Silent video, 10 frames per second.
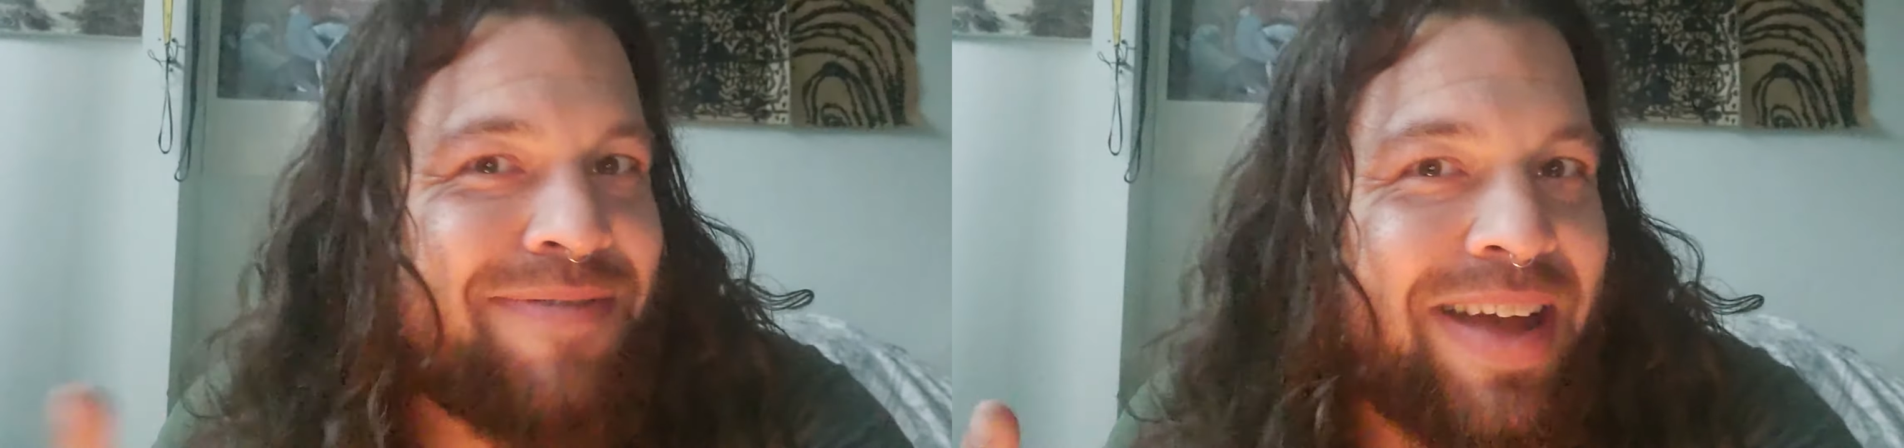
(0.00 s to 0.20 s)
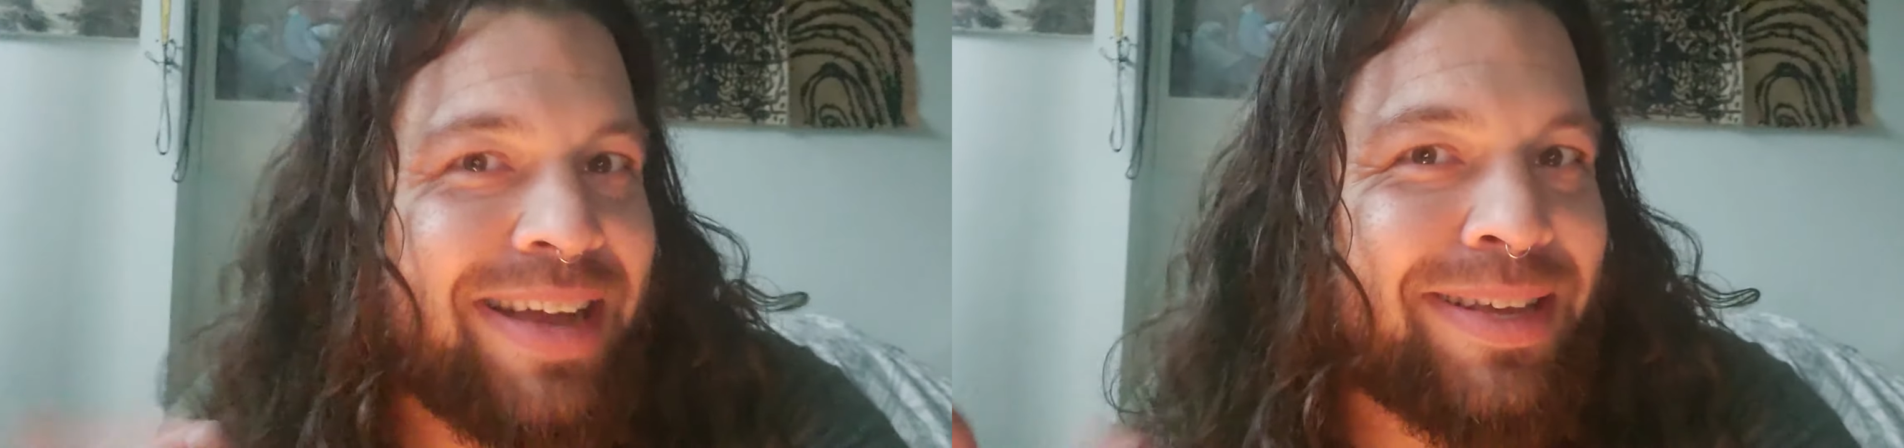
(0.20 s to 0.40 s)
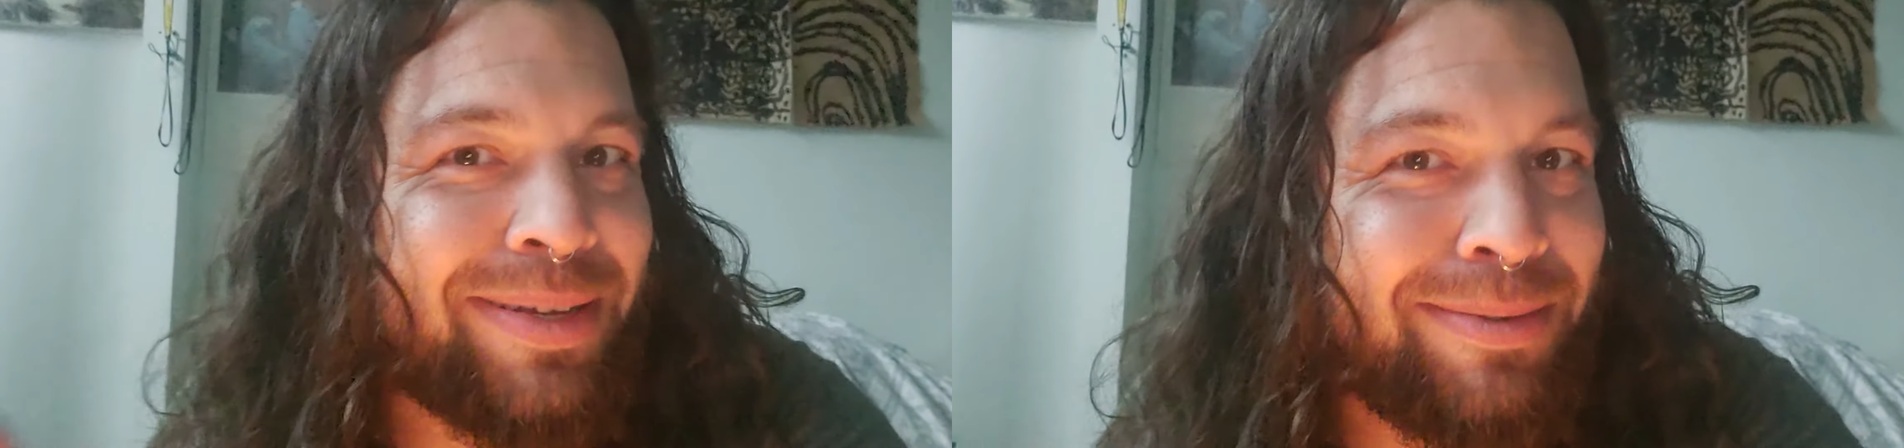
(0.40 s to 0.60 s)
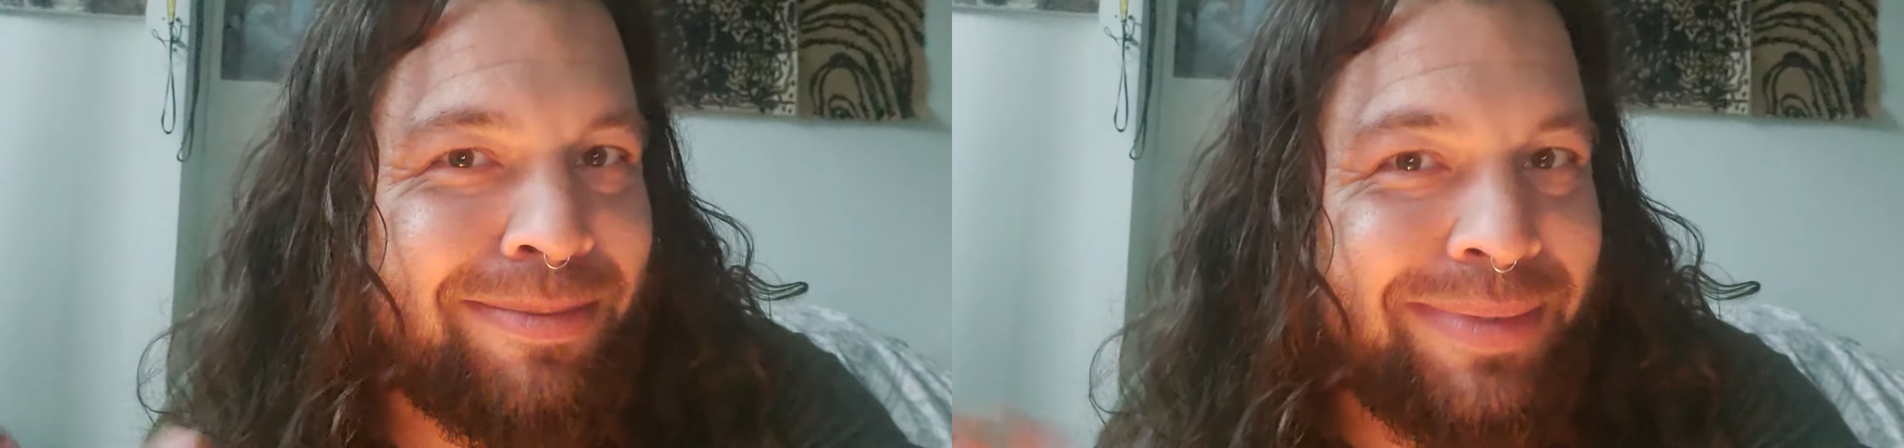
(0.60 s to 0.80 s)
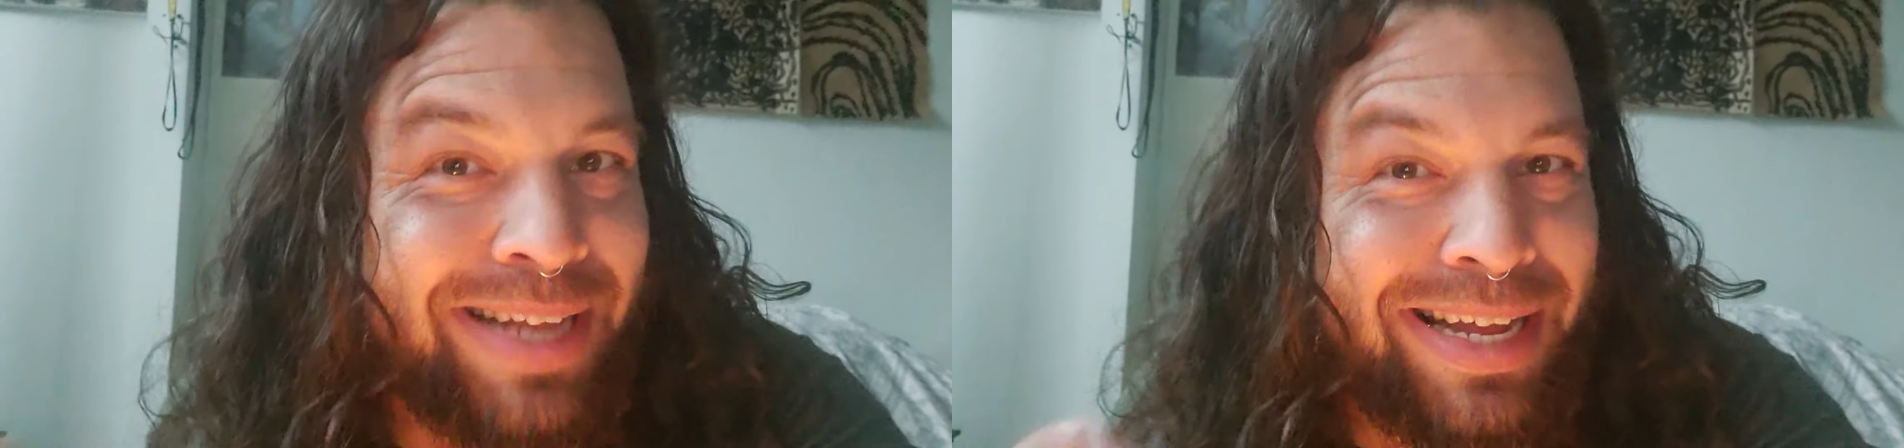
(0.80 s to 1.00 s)

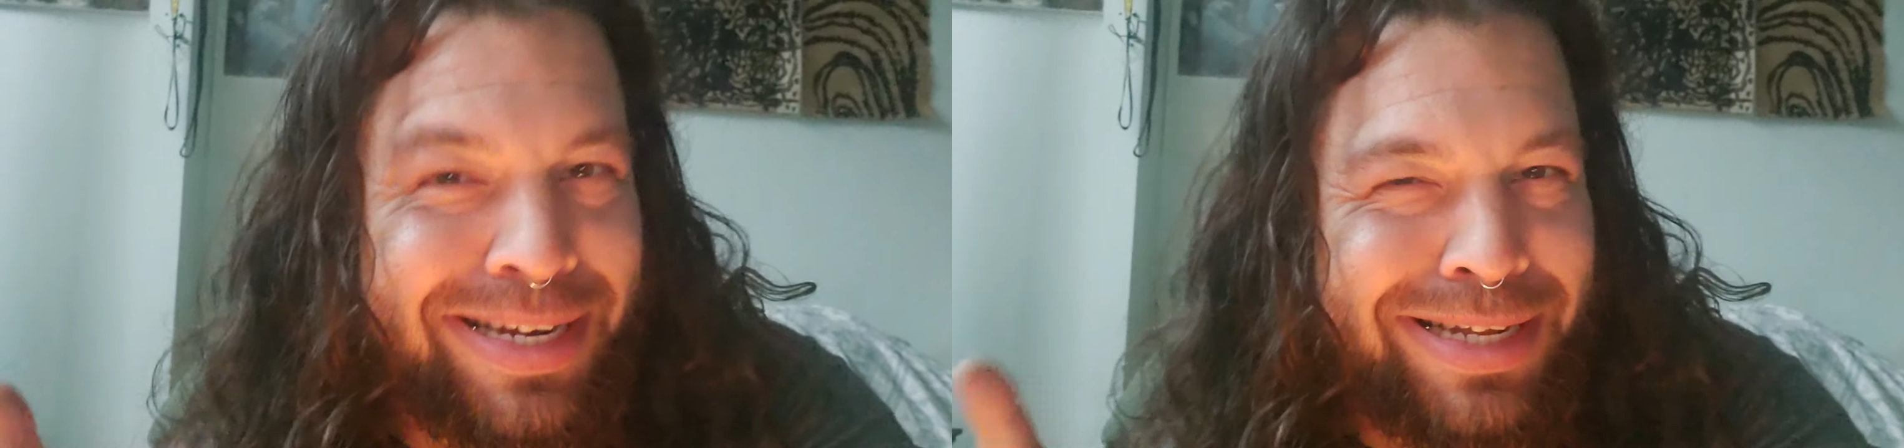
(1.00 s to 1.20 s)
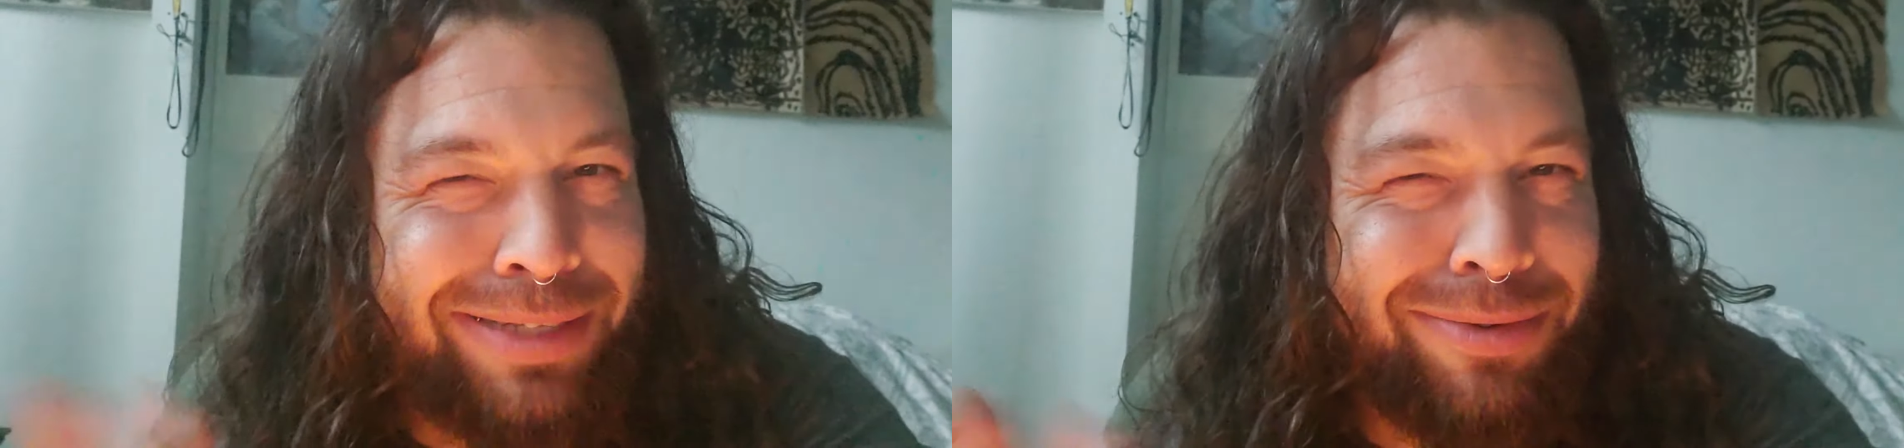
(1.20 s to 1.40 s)
vacuum that needs